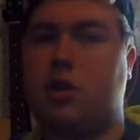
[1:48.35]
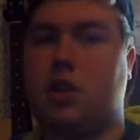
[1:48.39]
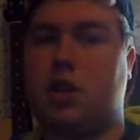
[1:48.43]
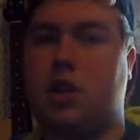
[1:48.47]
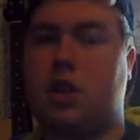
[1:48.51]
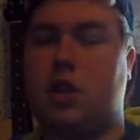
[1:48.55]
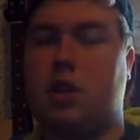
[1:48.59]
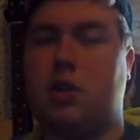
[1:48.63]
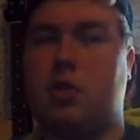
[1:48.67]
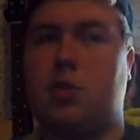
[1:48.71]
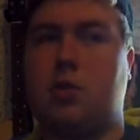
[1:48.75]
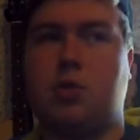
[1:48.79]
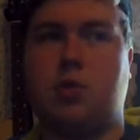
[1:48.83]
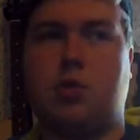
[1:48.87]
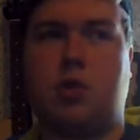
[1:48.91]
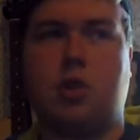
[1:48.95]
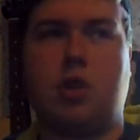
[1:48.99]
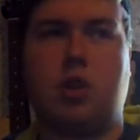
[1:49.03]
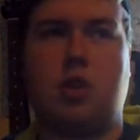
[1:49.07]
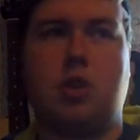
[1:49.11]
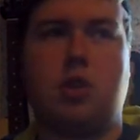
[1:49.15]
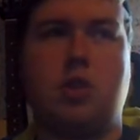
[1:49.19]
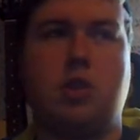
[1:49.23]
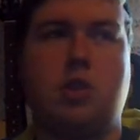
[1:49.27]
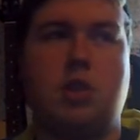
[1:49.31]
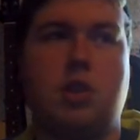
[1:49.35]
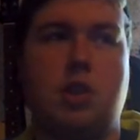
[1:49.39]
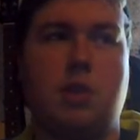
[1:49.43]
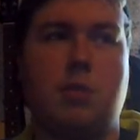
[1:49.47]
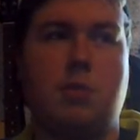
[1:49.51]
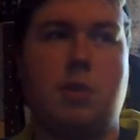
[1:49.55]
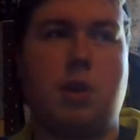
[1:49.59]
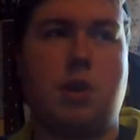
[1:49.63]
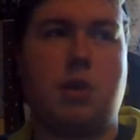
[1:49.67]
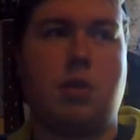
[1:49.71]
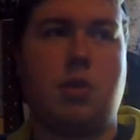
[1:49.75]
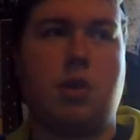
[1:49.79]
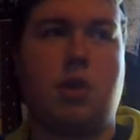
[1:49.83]
and it was really good to see them
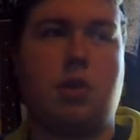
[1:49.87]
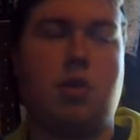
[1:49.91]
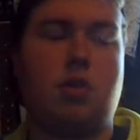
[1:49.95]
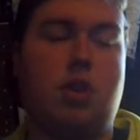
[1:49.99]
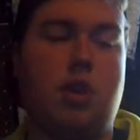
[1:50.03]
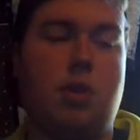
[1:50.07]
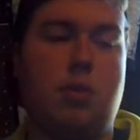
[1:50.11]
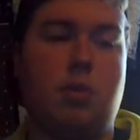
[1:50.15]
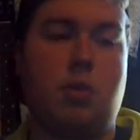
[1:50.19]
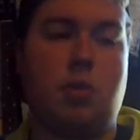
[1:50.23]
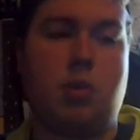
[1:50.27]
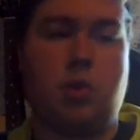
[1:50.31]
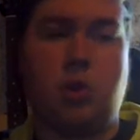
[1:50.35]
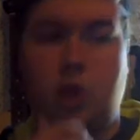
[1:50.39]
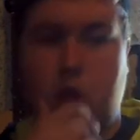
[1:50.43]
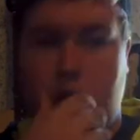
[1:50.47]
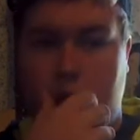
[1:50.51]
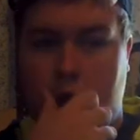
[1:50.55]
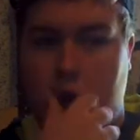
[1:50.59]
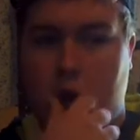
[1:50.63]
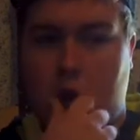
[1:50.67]
on a record label